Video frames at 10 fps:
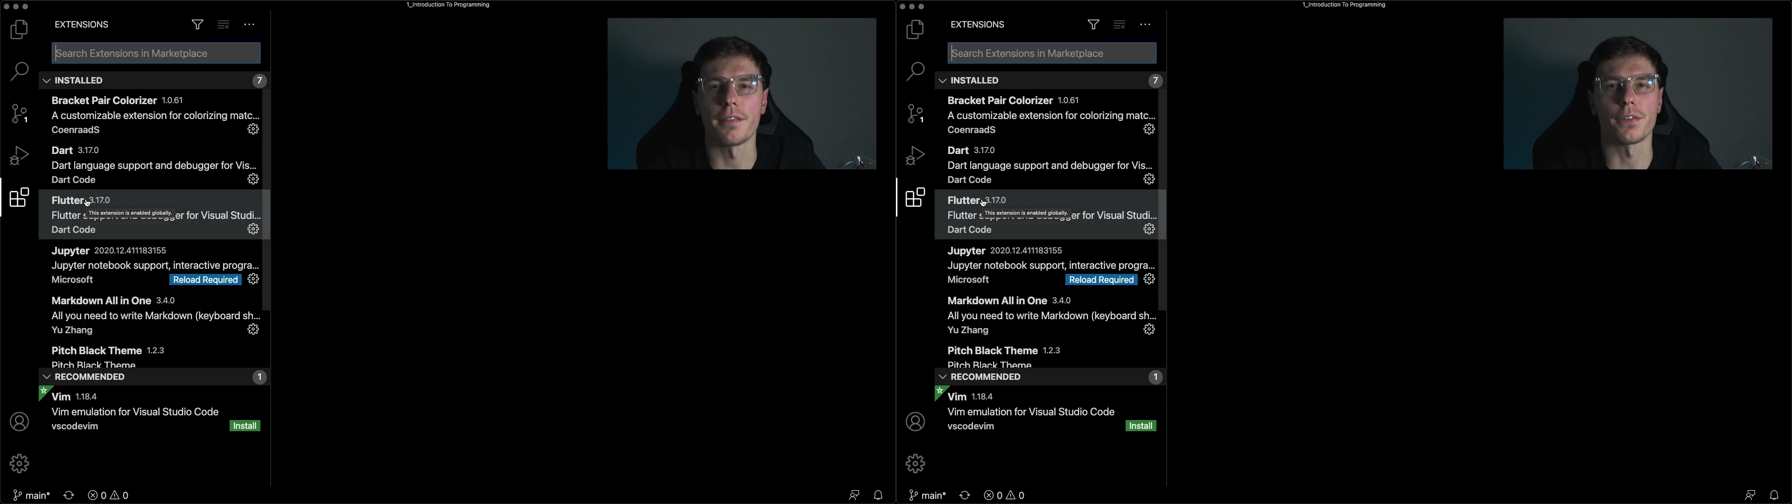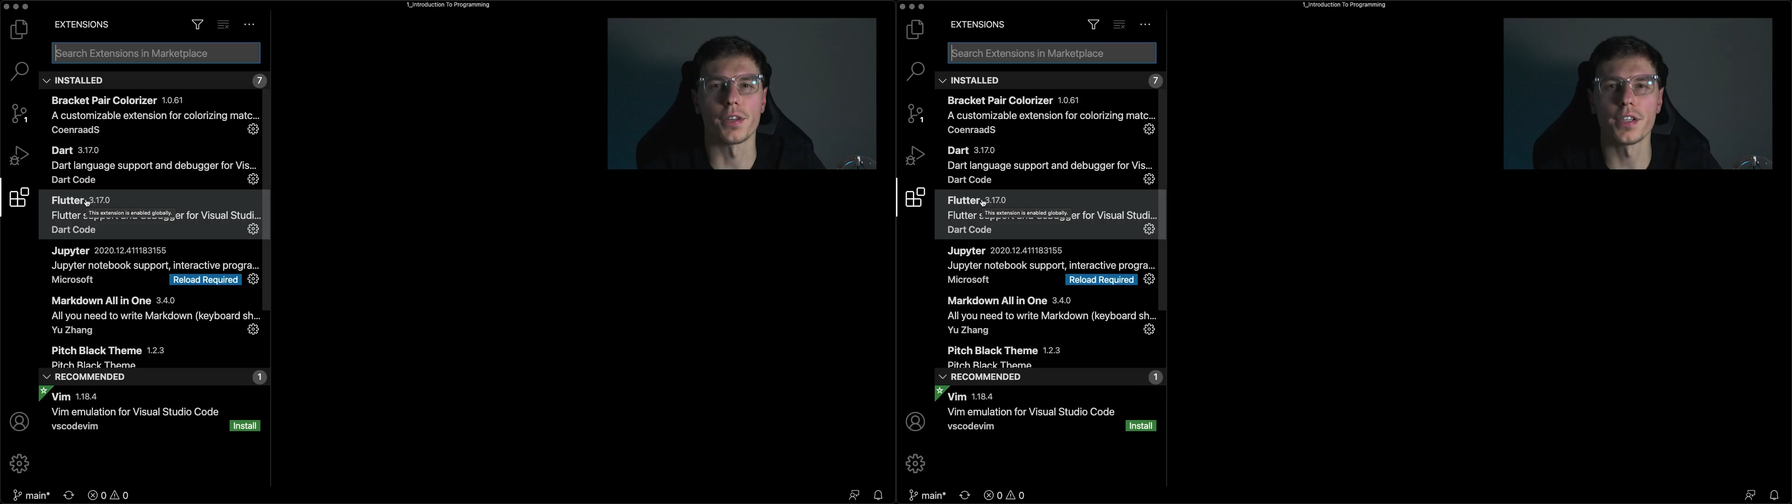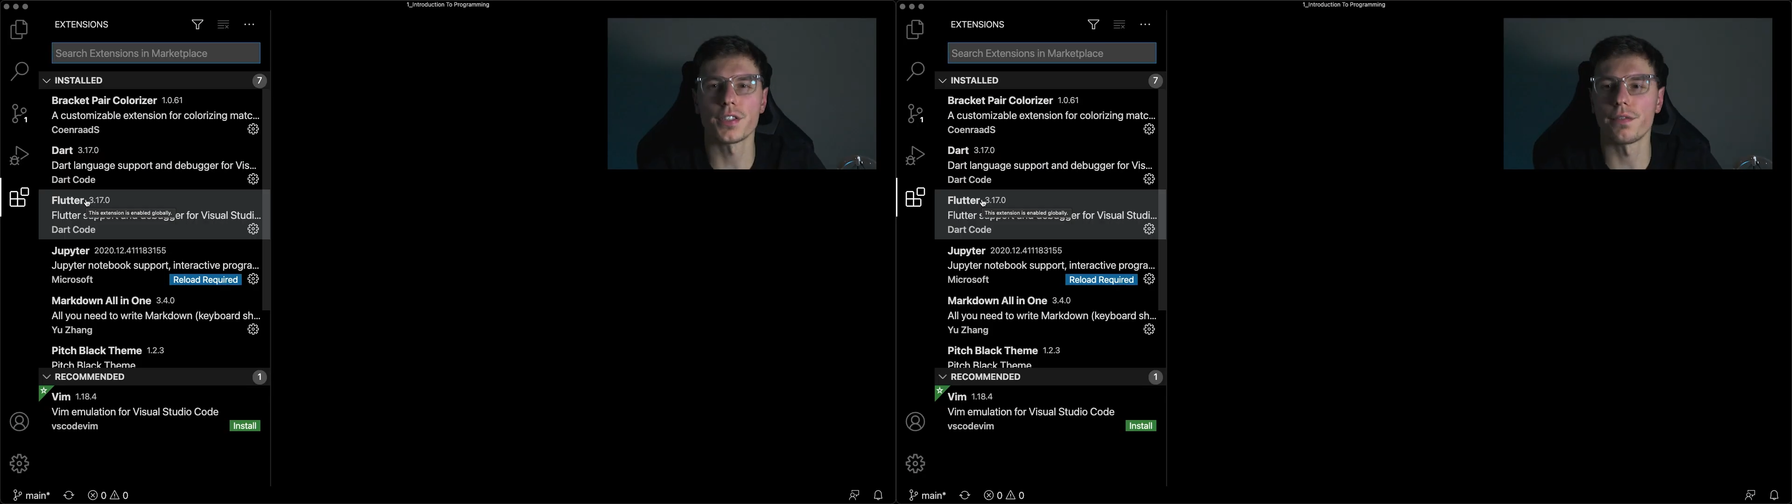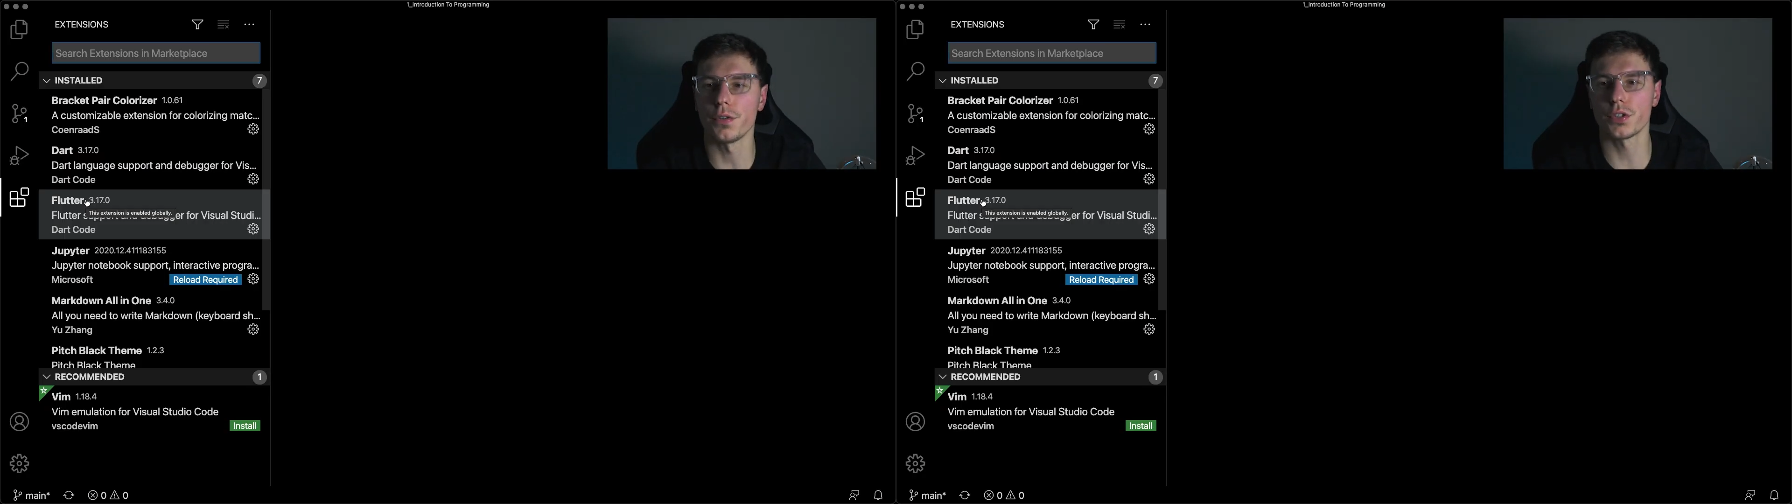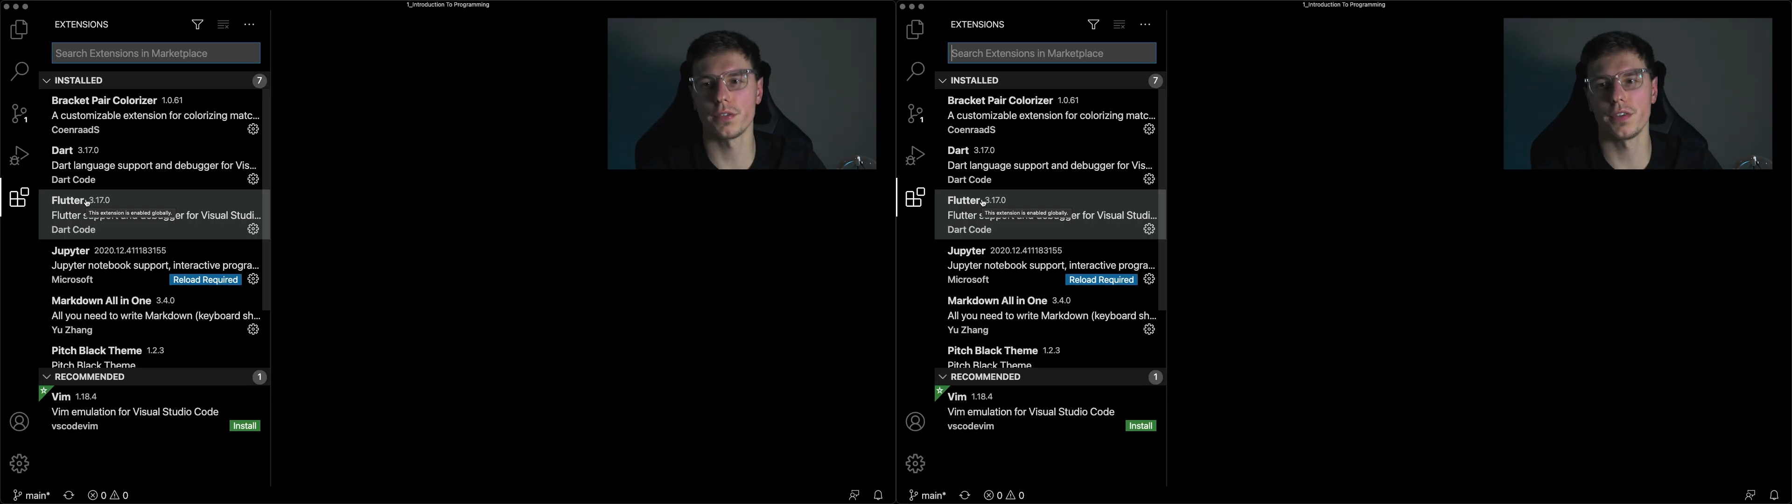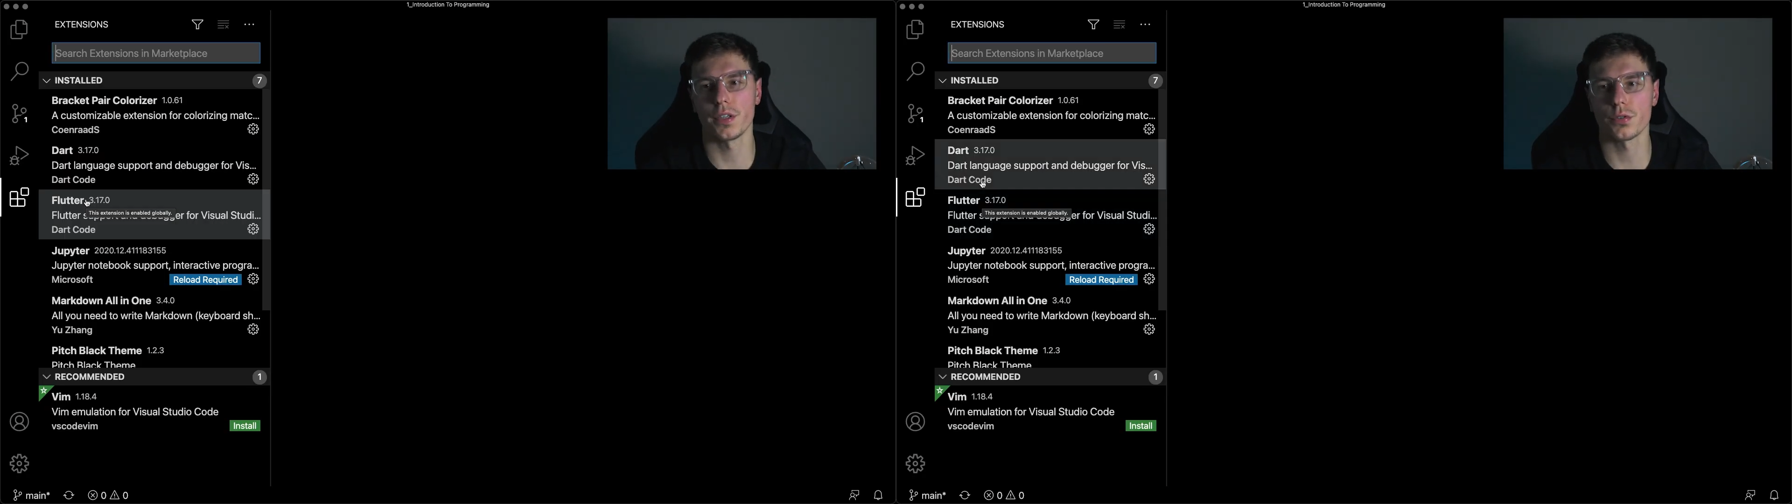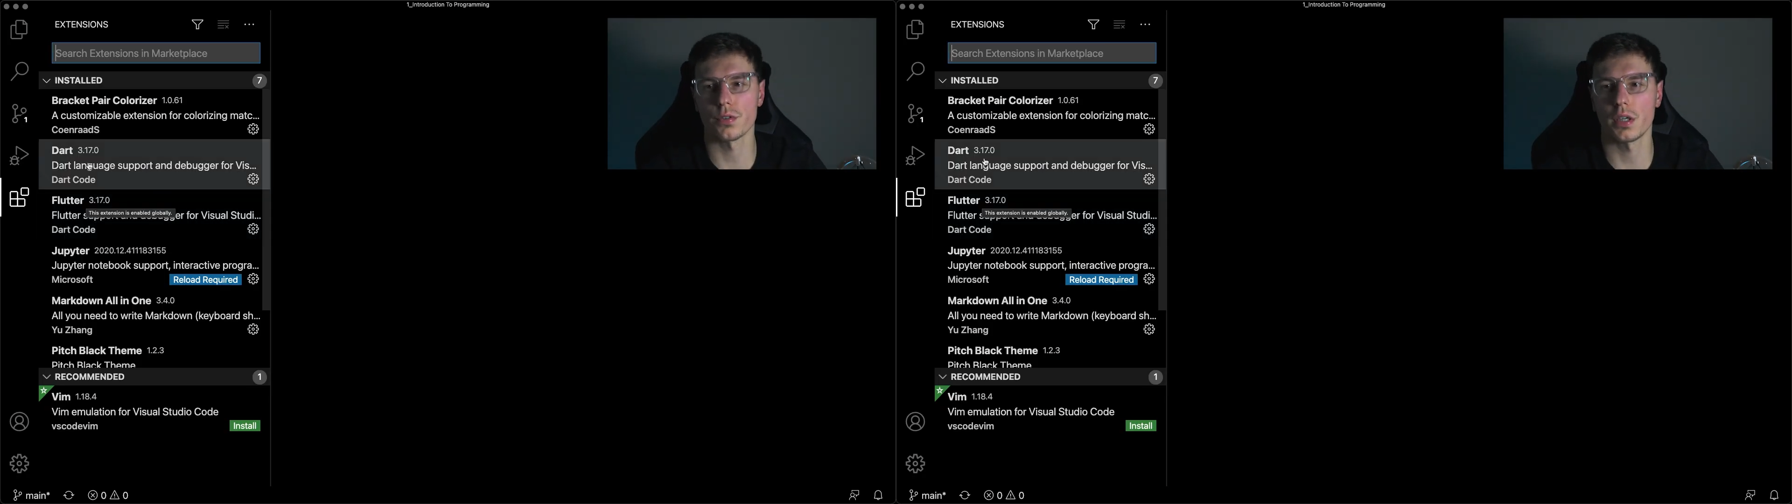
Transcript: And for this and future videos,